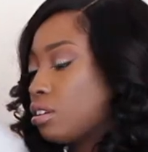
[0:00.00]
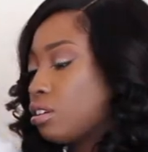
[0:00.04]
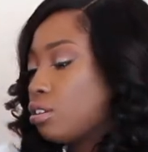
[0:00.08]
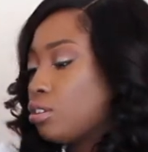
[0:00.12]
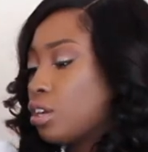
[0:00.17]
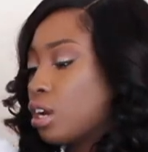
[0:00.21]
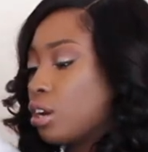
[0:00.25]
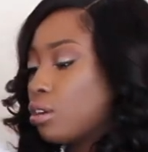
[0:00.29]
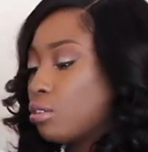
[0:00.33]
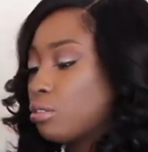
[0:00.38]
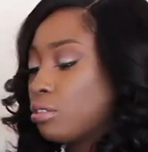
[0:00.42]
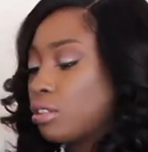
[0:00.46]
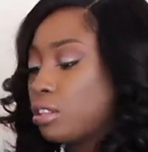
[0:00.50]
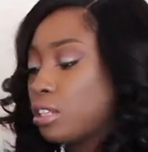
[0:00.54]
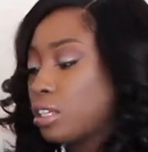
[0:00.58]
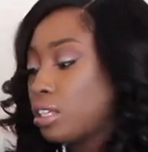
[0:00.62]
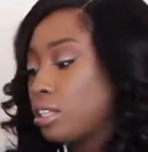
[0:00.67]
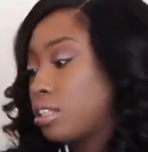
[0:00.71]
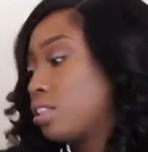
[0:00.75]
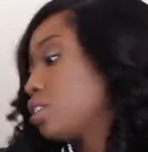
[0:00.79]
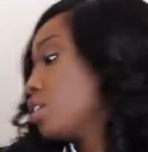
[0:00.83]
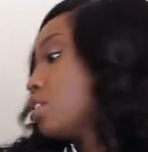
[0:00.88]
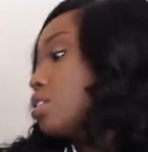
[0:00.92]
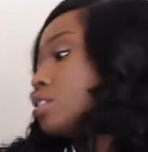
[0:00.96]
you know,
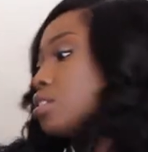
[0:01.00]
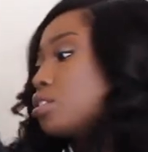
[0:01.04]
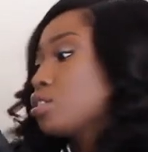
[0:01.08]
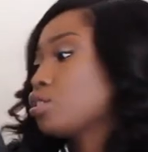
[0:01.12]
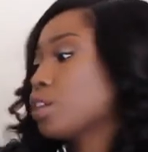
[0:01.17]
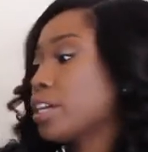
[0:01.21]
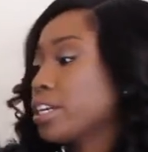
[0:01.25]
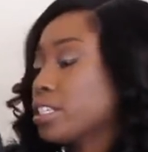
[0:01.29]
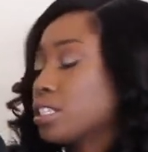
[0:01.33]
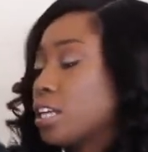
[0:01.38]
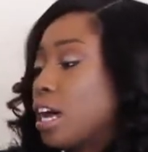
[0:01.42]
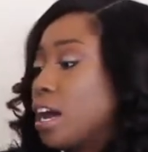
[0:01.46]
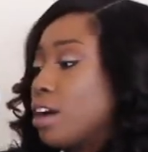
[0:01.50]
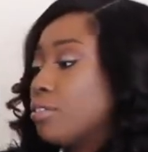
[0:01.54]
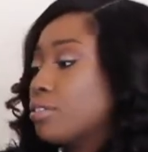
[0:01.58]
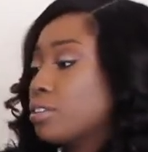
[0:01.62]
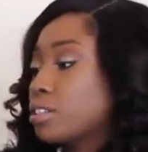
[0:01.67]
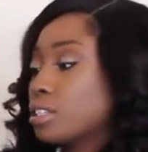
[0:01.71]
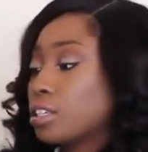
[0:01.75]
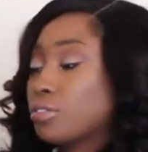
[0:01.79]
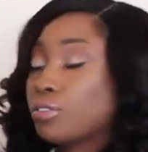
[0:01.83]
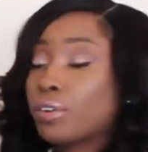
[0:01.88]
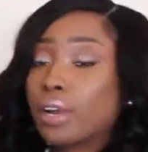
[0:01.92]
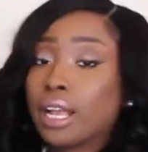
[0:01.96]
th this dress
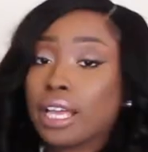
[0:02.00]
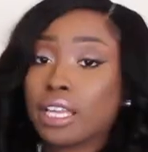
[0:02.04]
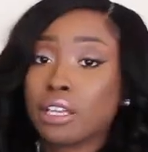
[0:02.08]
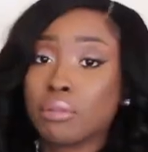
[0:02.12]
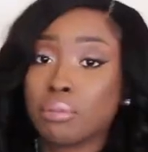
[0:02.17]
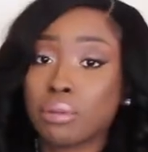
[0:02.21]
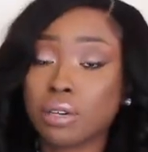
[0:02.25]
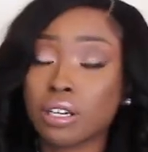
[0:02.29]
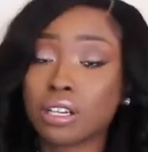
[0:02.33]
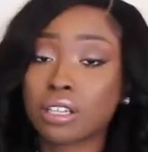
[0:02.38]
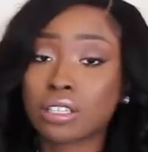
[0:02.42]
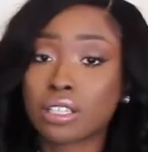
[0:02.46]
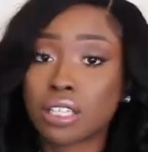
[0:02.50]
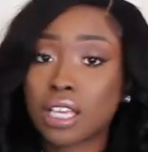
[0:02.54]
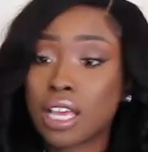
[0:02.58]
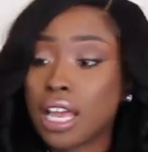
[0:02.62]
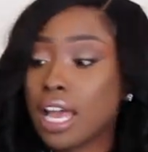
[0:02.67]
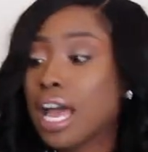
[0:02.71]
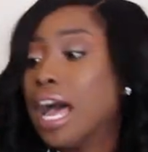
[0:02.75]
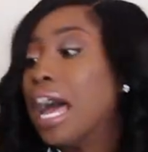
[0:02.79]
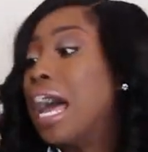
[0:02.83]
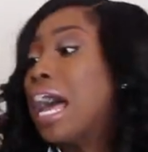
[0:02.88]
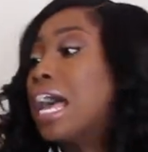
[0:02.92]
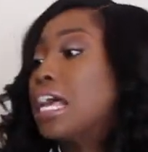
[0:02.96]
obviously for eighty bucks
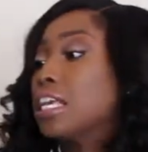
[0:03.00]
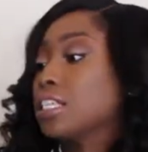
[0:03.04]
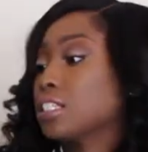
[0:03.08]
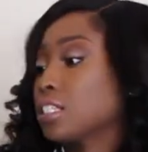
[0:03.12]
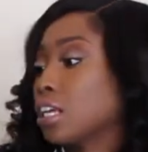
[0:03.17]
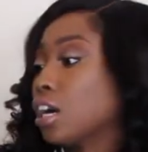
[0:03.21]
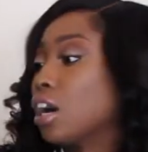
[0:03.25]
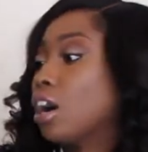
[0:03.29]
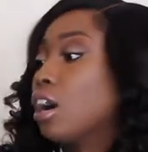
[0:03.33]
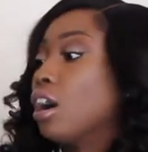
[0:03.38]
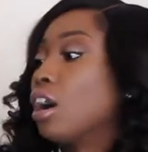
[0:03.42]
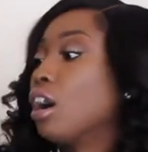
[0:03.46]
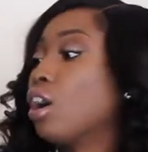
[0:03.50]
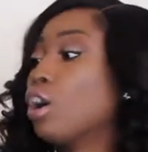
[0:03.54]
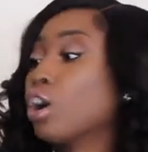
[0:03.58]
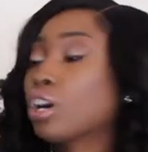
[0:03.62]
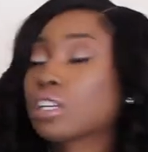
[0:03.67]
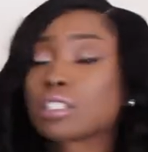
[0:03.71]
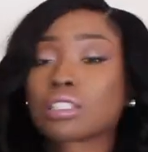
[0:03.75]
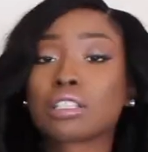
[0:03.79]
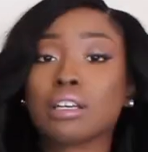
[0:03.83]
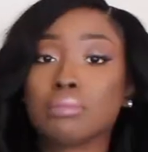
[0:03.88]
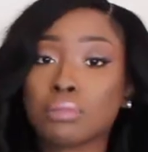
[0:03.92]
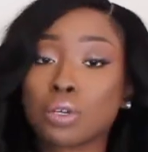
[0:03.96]
has
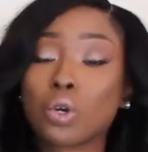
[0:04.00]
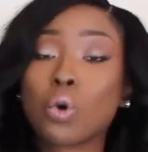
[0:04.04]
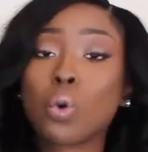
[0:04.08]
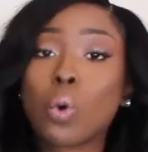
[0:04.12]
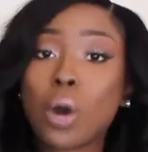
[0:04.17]
awesome